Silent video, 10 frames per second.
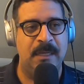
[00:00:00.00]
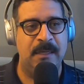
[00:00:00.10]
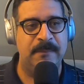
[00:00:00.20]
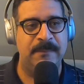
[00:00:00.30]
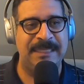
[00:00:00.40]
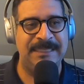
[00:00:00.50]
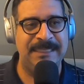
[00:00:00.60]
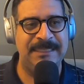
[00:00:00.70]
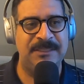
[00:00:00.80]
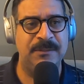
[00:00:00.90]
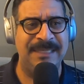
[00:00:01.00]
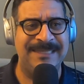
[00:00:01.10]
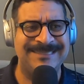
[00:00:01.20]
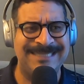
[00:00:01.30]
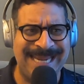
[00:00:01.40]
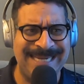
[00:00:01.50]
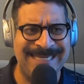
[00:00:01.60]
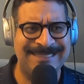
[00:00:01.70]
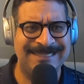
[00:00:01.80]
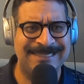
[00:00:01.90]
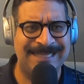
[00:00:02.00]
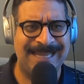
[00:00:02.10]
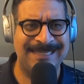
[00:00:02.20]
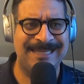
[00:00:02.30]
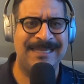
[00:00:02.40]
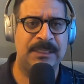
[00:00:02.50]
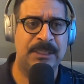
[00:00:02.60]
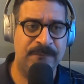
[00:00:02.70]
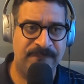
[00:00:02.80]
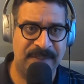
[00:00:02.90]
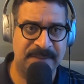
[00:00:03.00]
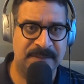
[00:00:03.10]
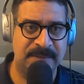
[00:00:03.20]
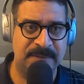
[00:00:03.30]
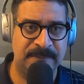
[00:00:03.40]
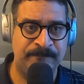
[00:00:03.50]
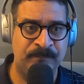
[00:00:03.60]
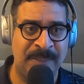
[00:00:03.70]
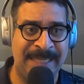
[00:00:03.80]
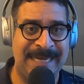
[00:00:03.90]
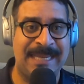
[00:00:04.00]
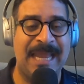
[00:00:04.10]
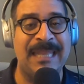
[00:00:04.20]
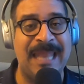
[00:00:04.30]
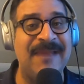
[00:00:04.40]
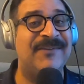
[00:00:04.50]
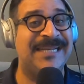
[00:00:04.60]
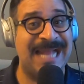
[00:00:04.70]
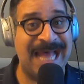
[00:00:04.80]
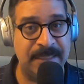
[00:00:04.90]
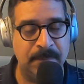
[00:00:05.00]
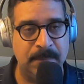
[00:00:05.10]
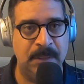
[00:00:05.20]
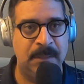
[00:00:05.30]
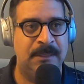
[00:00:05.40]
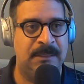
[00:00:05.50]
And then in 2008, I got New Faces, and I got Live at Gotham.